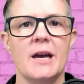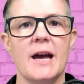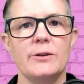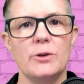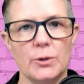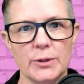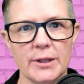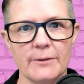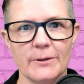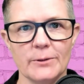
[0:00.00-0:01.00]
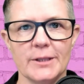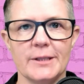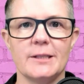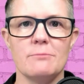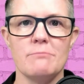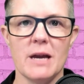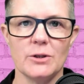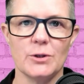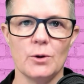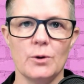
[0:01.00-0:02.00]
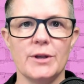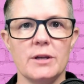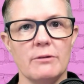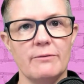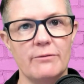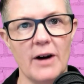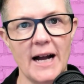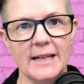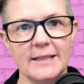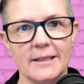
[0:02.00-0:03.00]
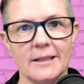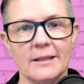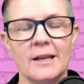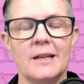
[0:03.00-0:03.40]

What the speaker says: and use the filters to make sure that you're inviting